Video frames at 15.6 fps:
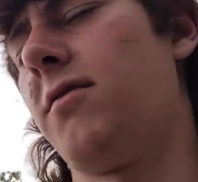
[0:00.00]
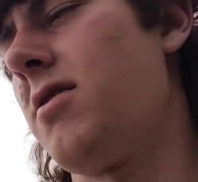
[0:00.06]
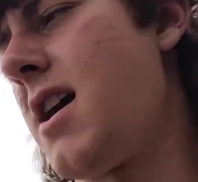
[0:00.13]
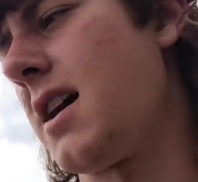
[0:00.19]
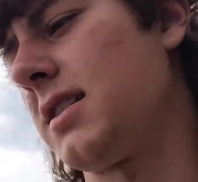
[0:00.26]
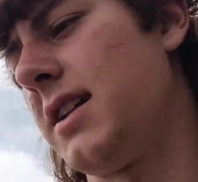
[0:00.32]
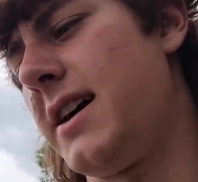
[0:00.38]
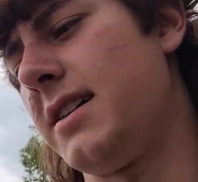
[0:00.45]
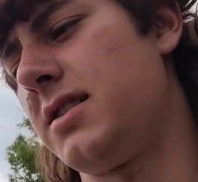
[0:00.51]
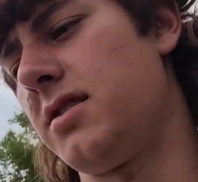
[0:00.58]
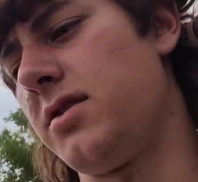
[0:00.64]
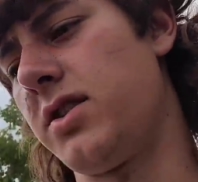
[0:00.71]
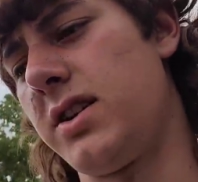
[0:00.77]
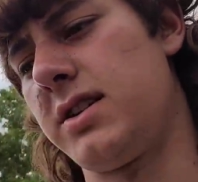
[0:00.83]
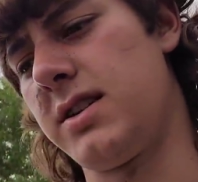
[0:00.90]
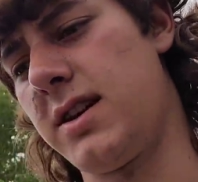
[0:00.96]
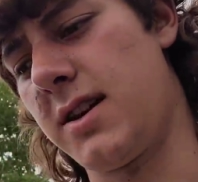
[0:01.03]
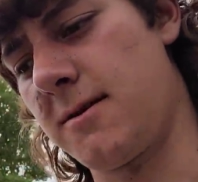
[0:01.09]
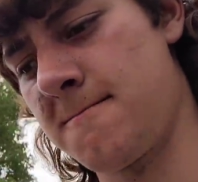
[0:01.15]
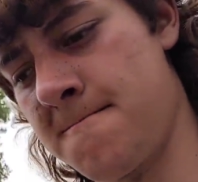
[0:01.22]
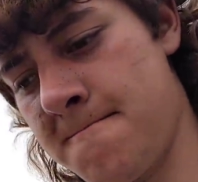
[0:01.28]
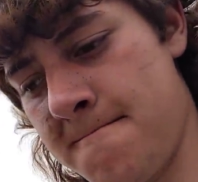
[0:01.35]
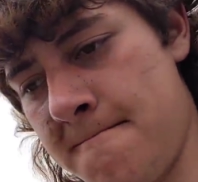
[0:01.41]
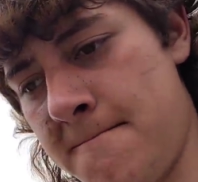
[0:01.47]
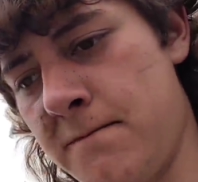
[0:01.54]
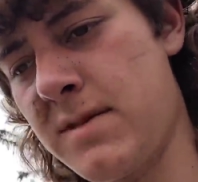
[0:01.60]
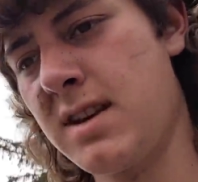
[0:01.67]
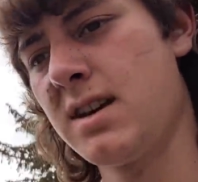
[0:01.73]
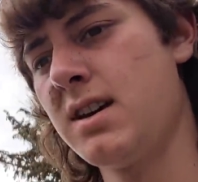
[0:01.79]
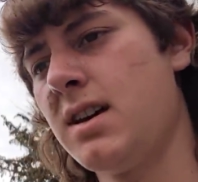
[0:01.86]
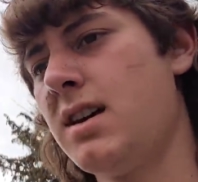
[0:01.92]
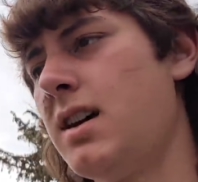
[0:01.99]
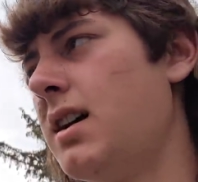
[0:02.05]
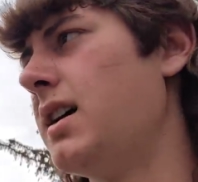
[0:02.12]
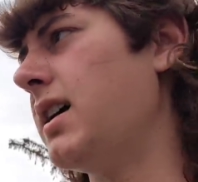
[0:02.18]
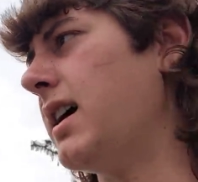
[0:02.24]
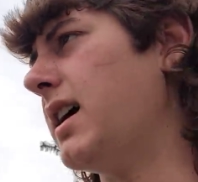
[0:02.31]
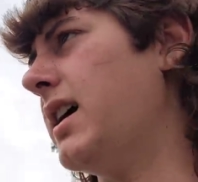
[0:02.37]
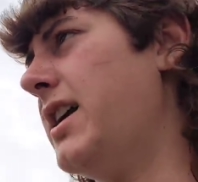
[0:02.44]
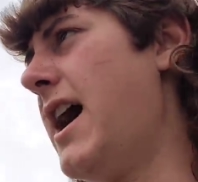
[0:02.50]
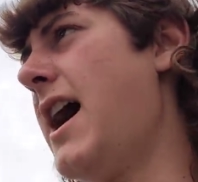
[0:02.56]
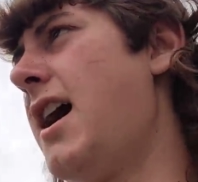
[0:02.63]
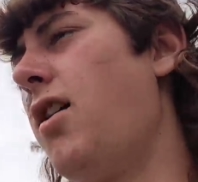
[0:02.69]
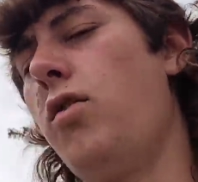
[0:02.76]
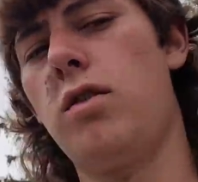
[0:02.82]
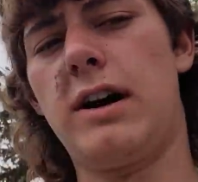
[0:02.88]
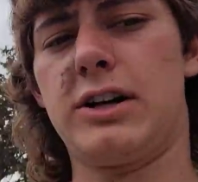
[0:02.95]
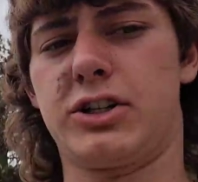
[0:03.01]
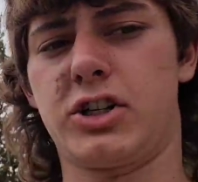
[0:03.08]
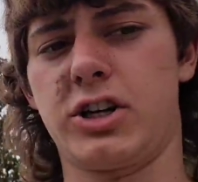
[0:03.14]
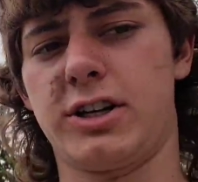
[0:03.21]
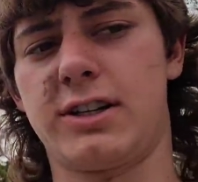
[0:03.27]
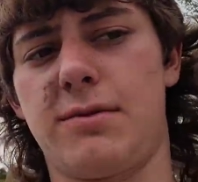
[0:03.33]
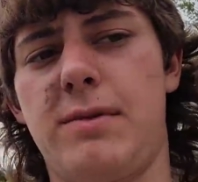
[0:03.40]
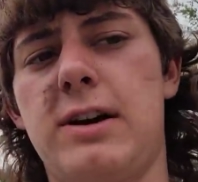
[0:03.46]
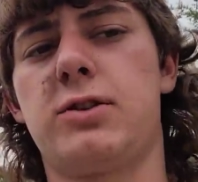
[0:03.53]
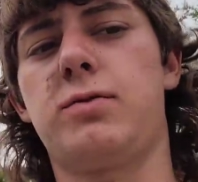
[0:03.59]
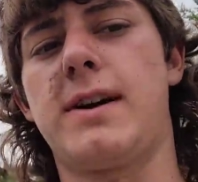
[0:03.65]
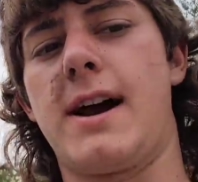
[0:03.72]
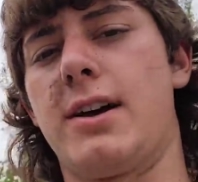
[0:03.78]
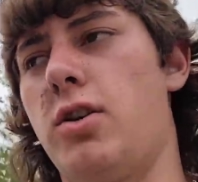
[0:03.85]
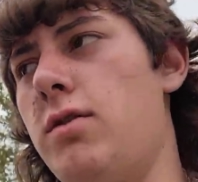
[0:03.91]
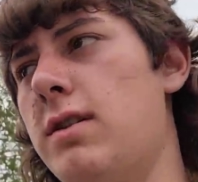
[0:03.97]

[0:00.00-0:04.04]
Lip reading: rock lights on this thing. And now I'll show you something else we got